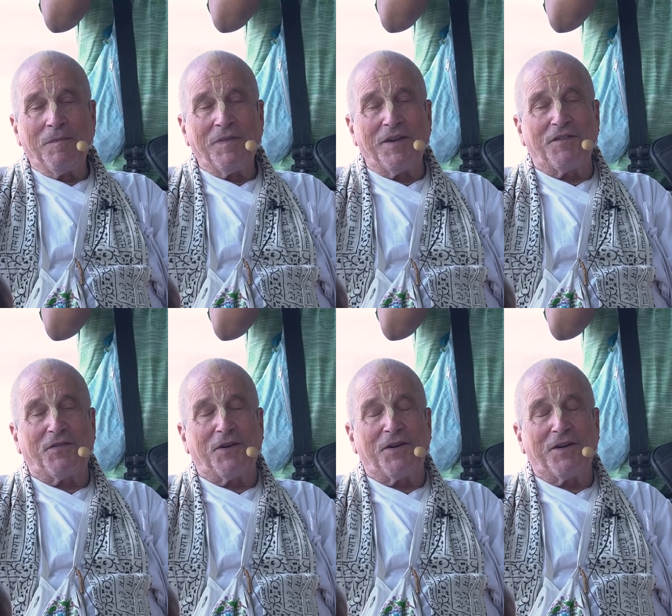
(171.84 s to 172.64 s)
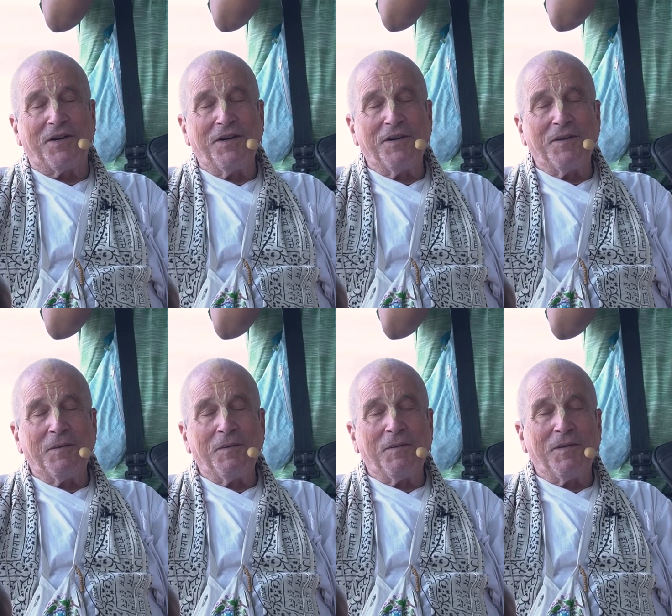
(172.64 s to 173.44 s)
Therefore,
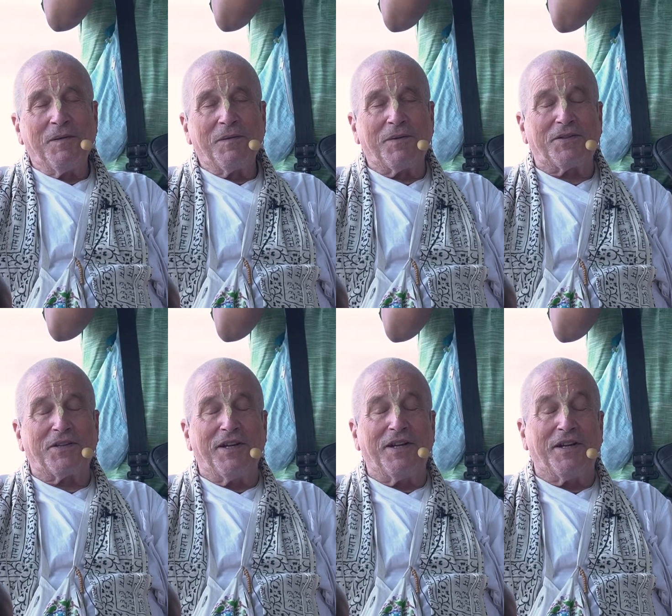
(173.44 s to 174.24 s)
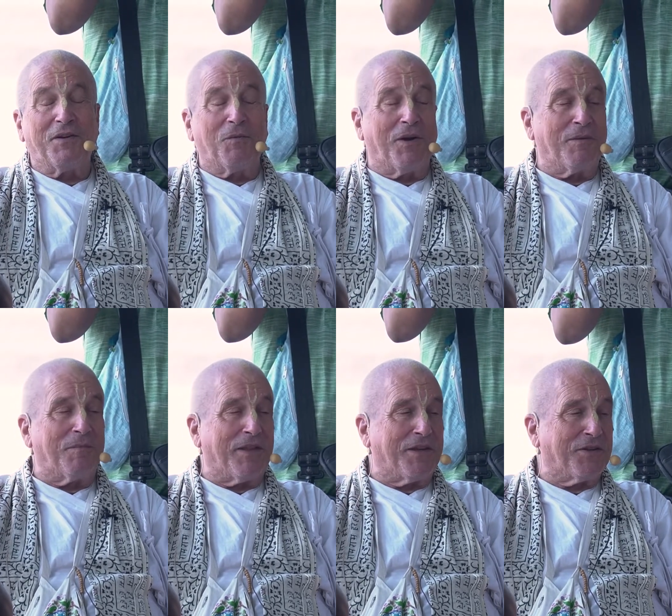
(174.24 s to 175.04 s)
Krishna, he didn't want
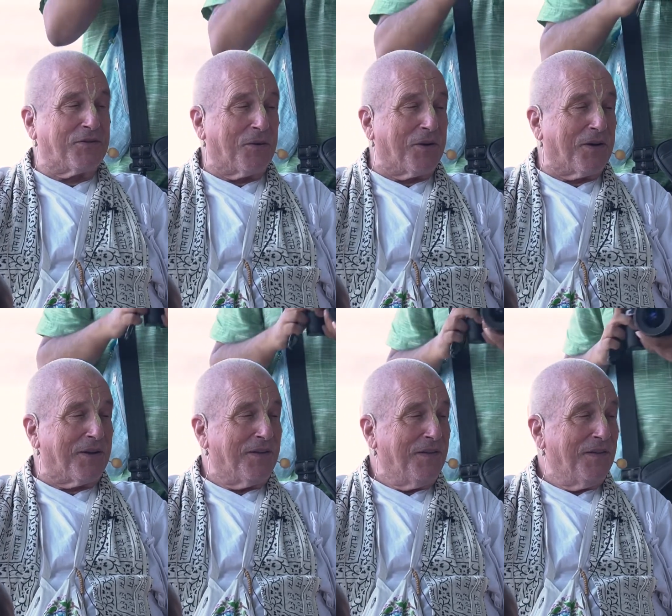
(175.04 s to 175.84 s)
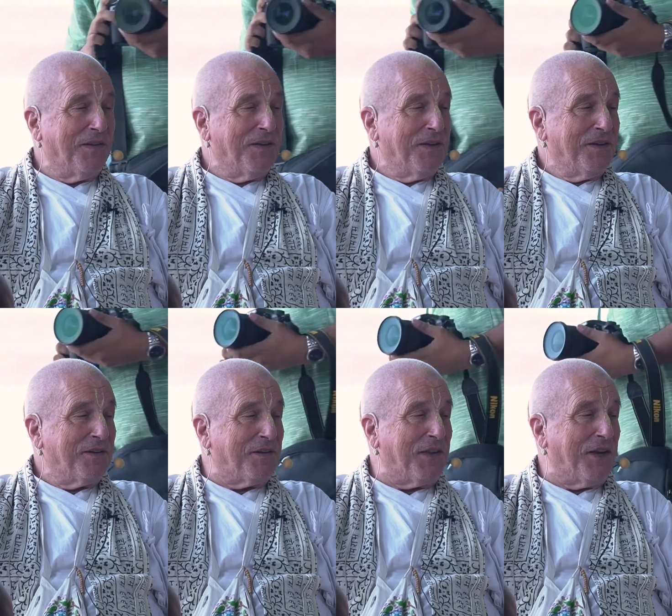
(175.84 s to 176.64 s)
Mother Yasoda
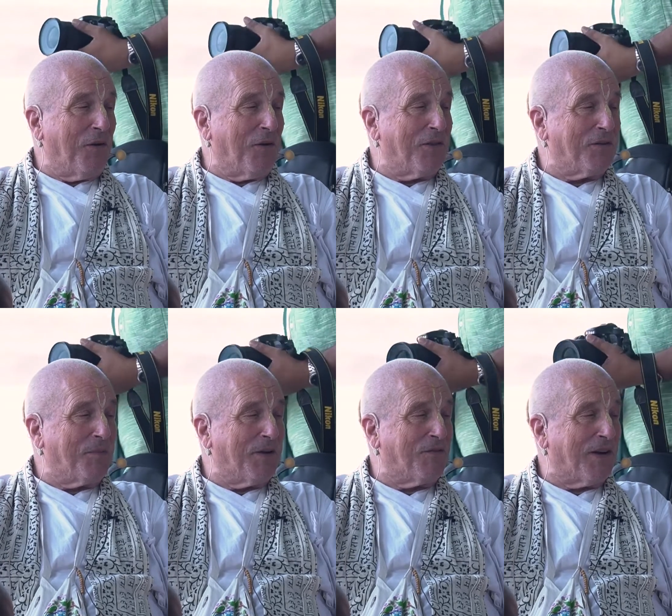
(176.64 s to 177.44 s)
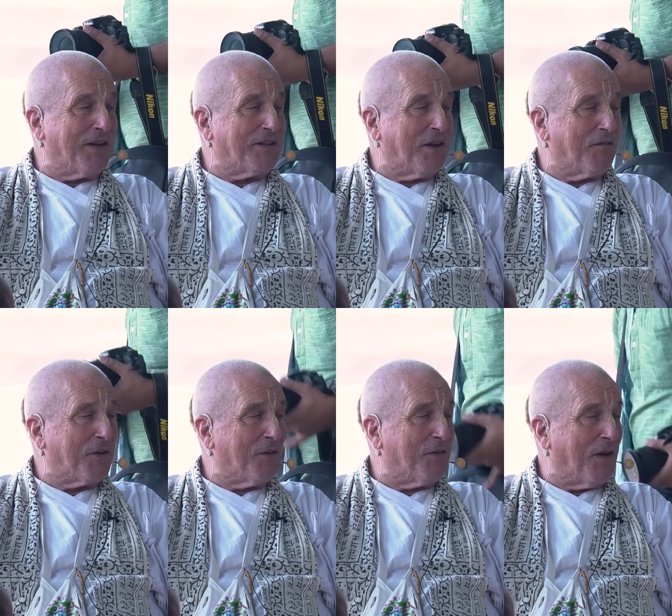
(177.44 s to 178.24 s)
to think all these big
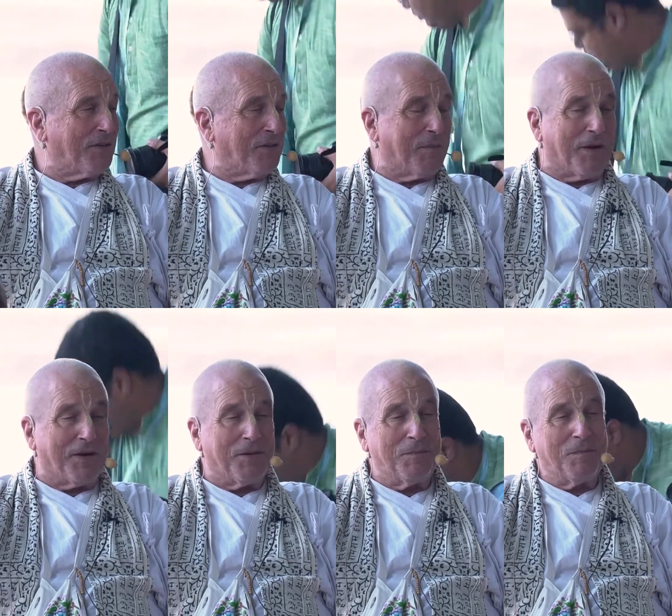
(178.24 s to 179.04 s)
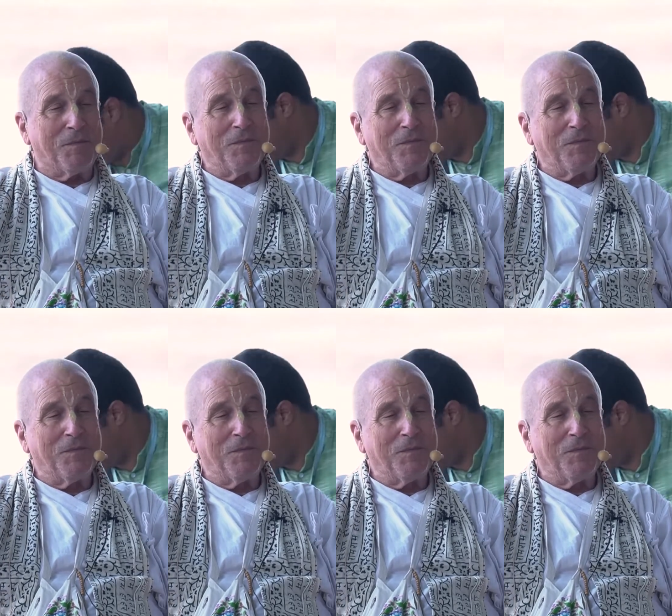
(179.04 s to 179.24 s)
philosophical thoughts about him.